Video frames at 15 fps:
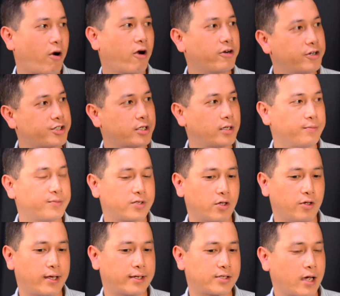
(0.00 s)
and partnerships.
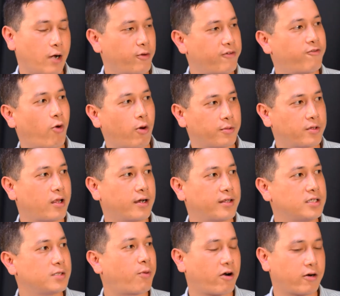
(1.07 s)
So that's how we formed a lot of
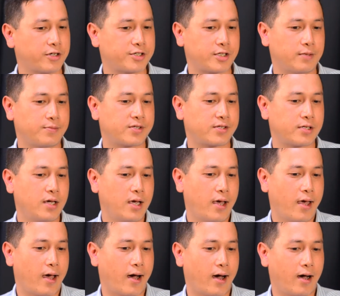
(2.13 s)
these partnerships.
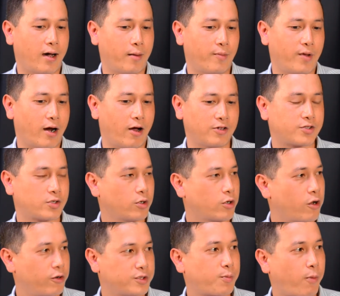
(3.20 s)
Um, and also
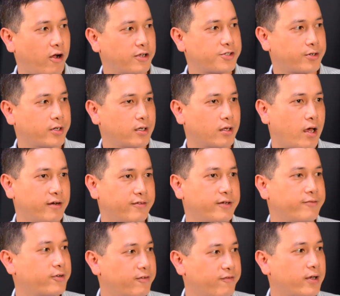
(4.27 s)
co-sponsoring a lot of
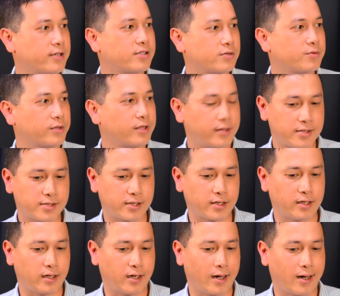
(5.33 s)
different events within the
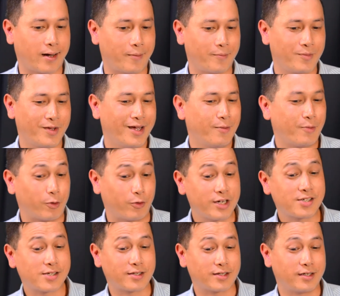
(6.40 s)
city. Um, but
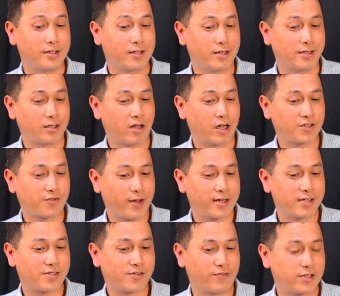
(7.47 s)
recently, the Las
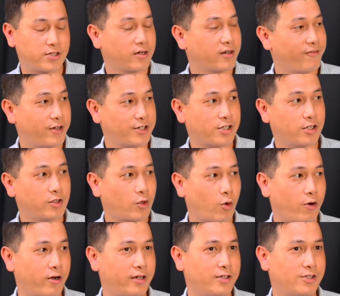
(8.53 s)
Vegas Visitor and Convention
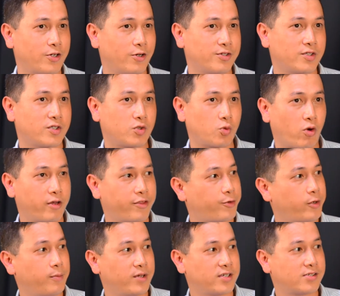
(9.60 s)
Authority chose us as one of
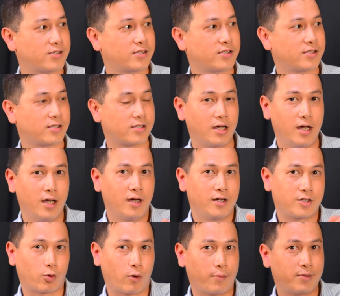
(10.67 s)
three businesses
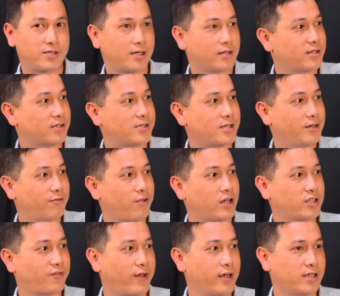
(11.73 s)
to represent the city of
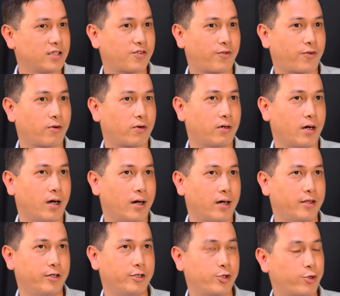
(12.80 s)
Las Vegas for
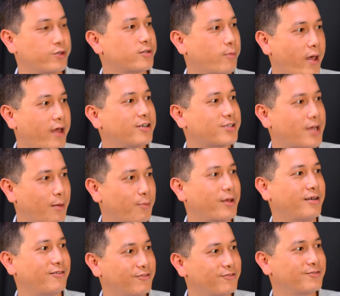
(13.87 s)
uh, their Tourism Matters
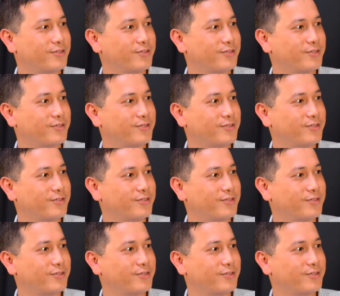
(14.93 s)
campaign.